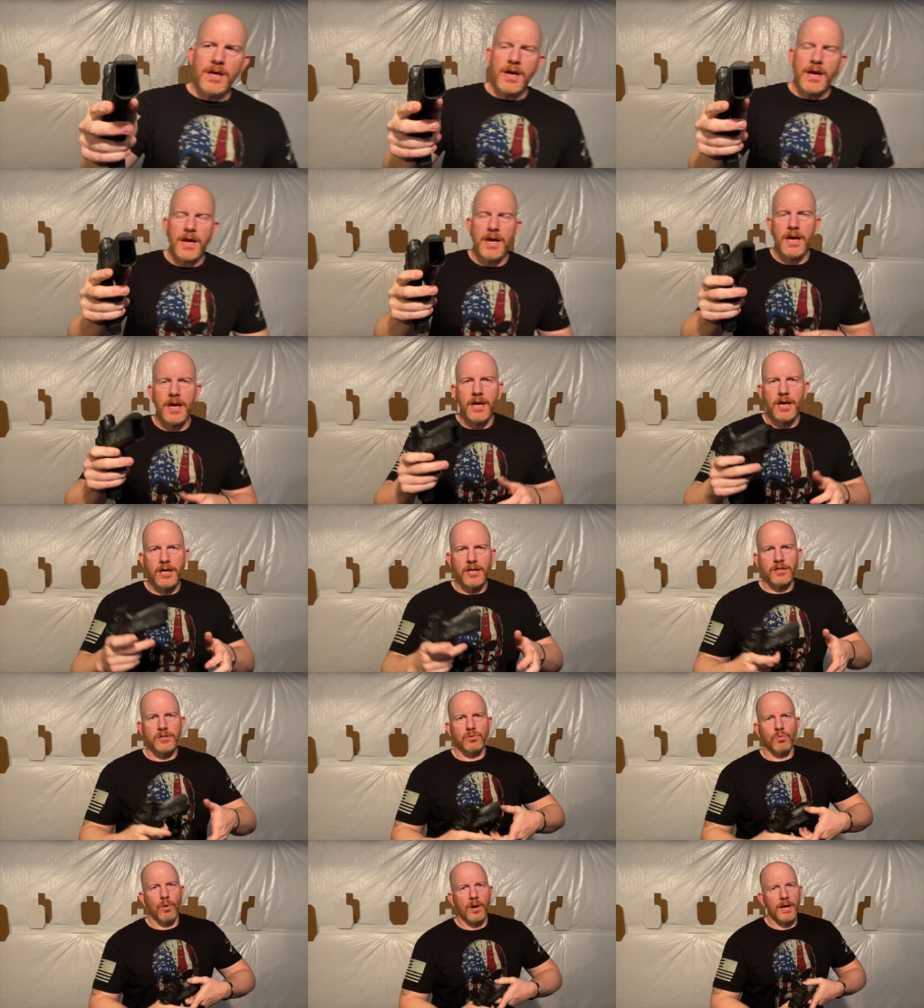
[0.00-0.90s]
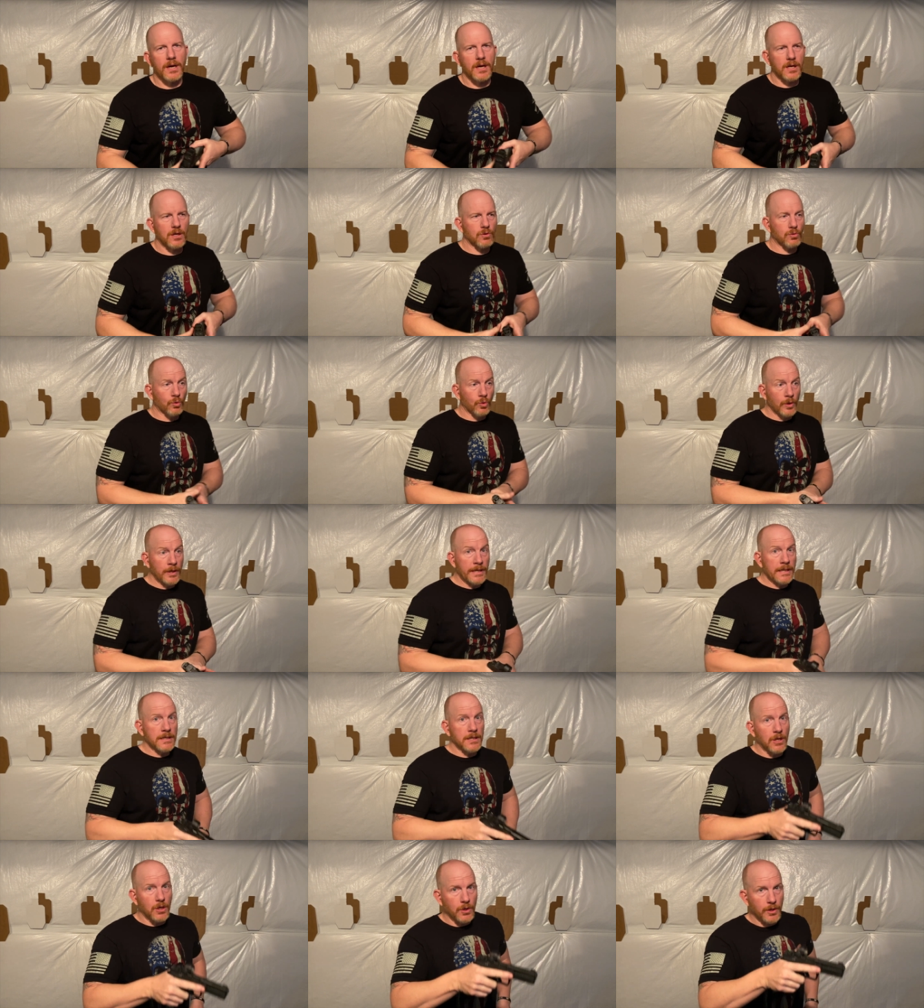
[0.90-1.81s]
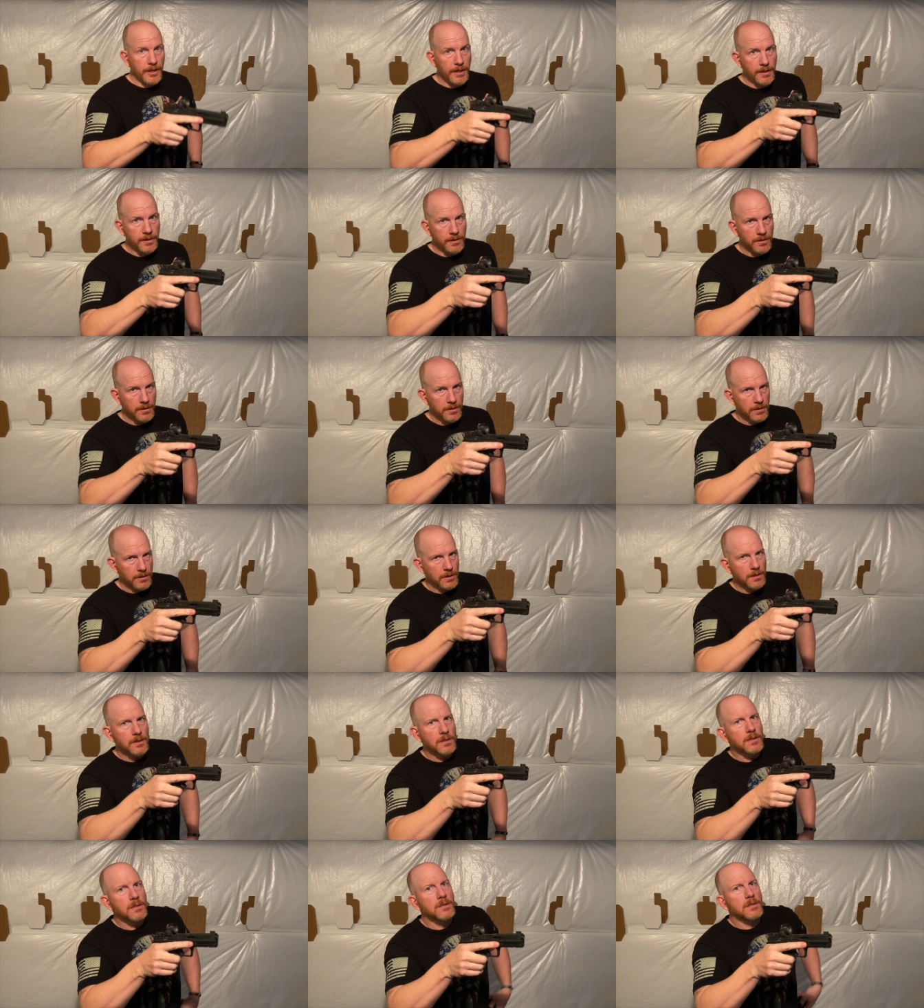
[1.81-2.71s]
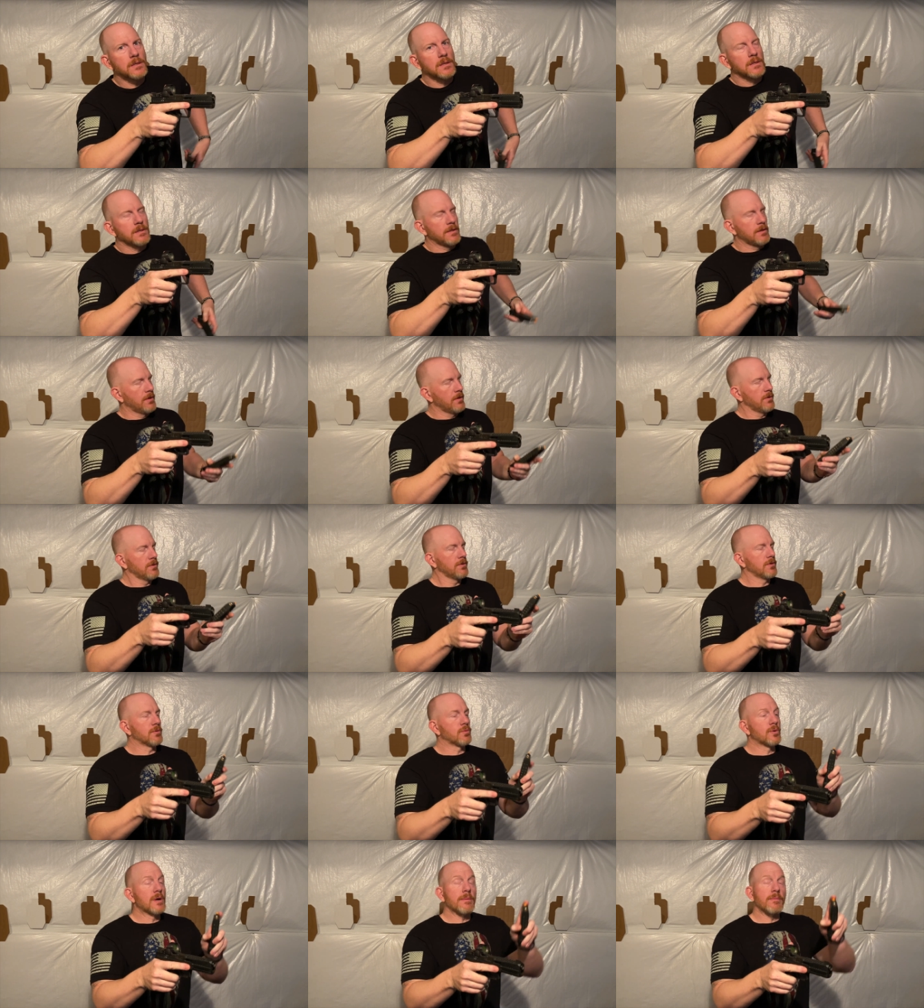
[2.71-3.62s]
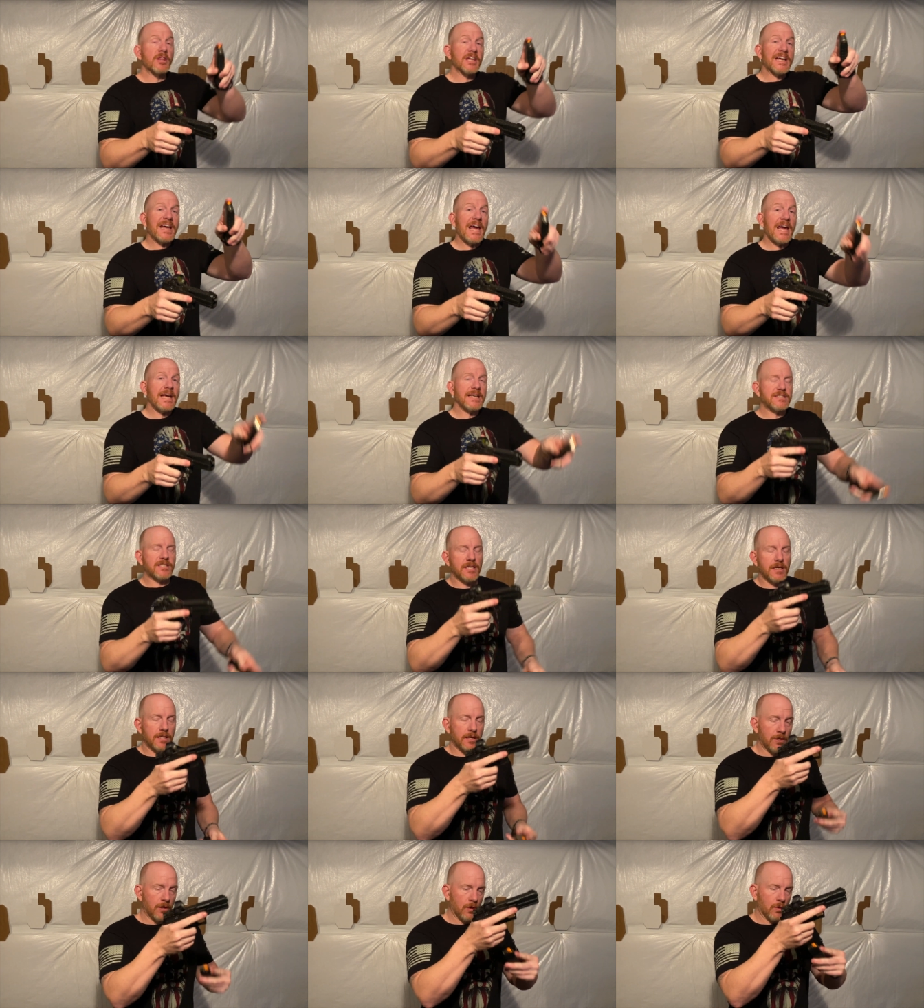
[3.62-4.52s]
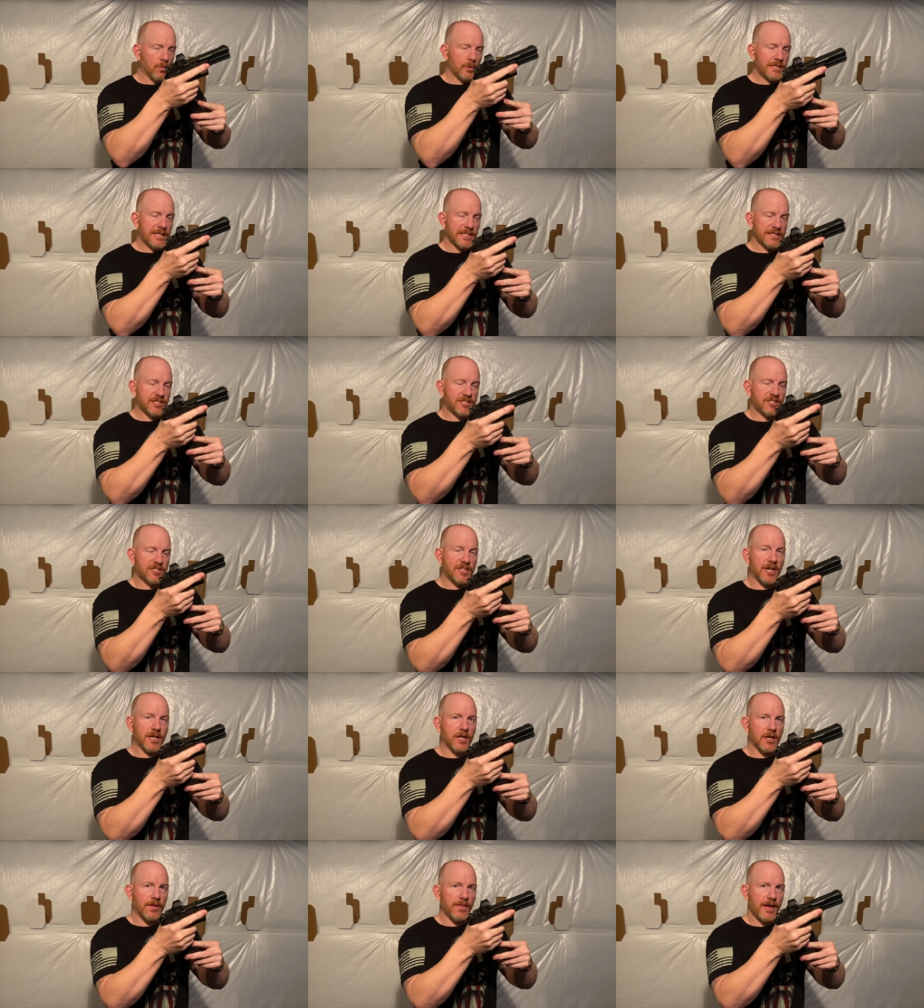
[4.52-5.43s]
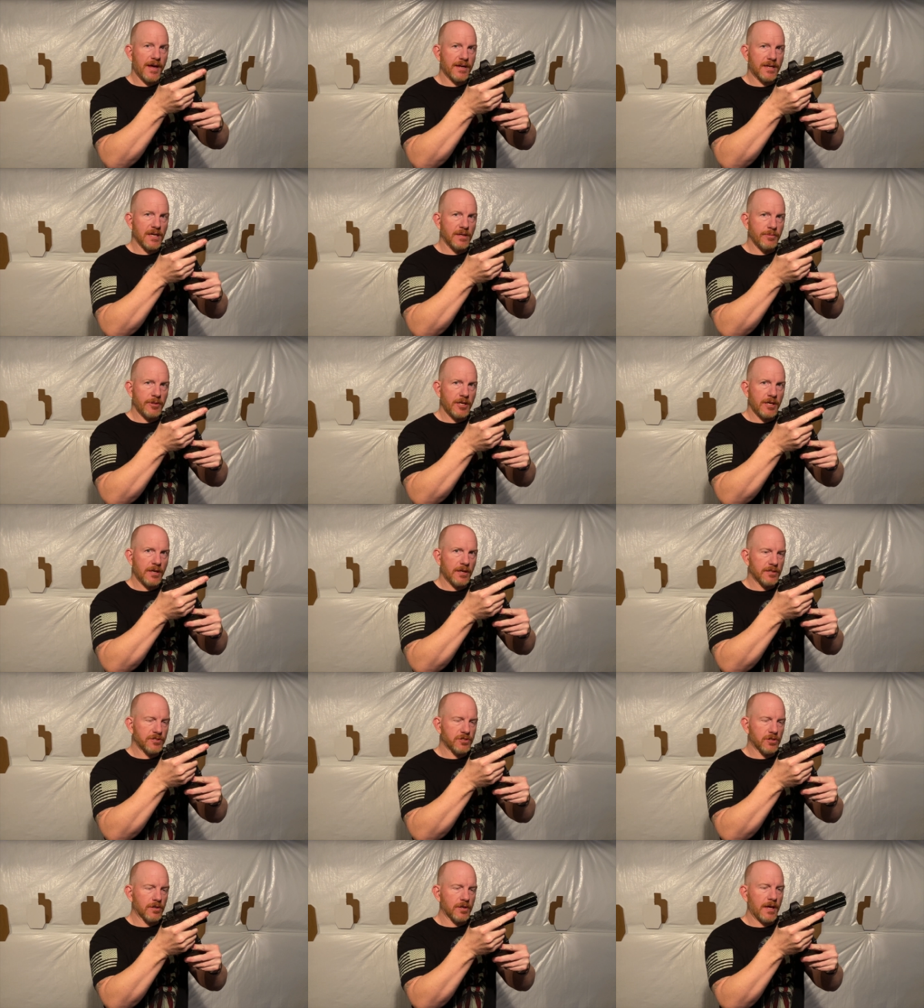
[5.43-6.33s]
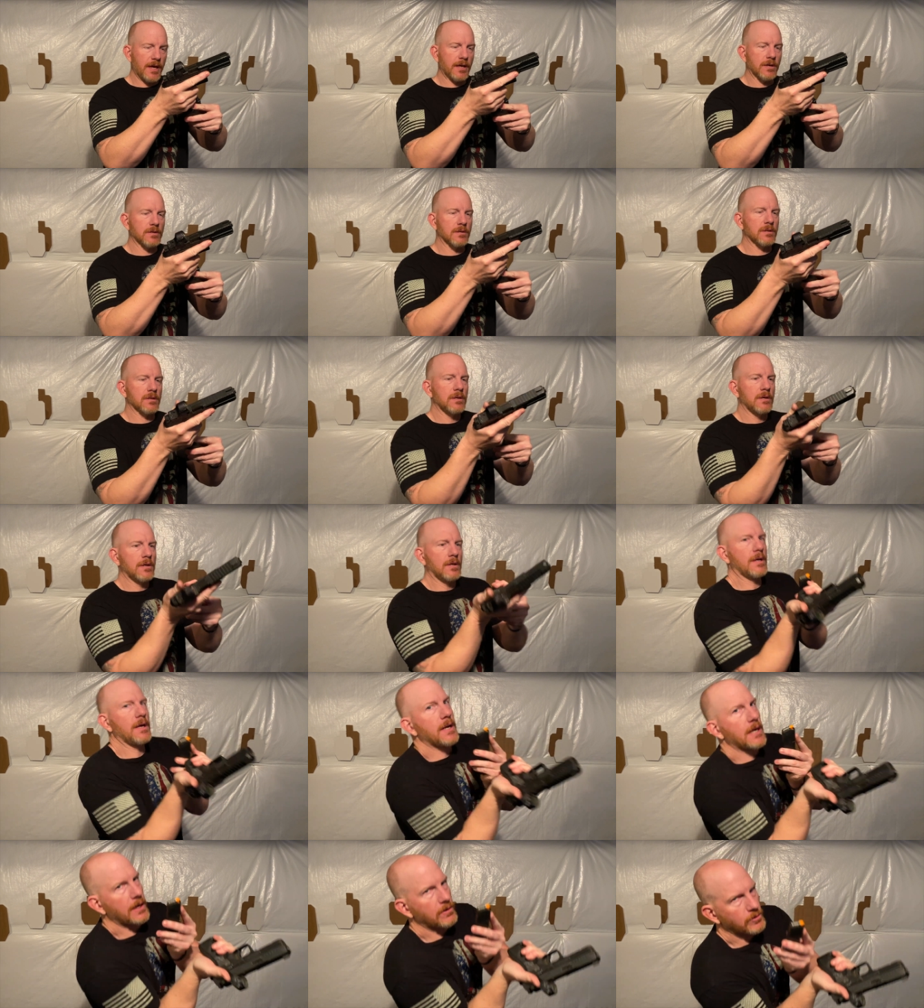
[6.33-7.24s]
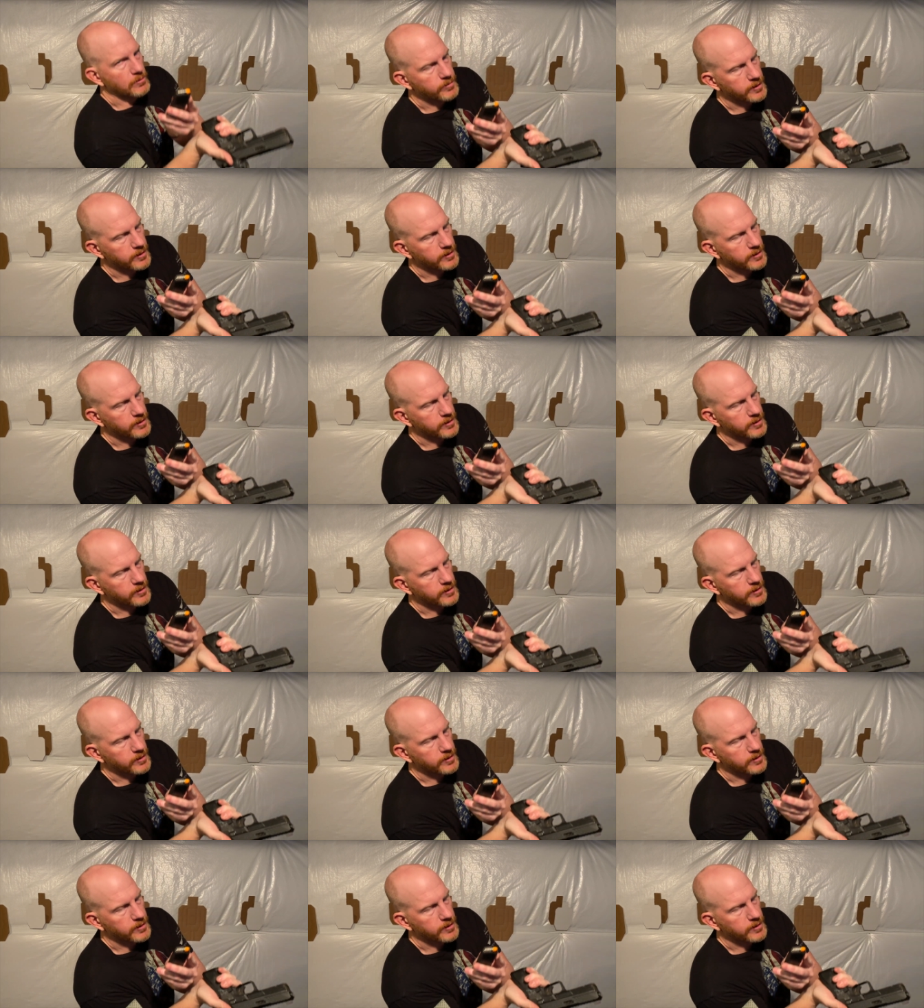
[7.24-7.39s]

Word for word: And while reloading, the rim of the casing would get stuck on that coming in at a certain angle and I would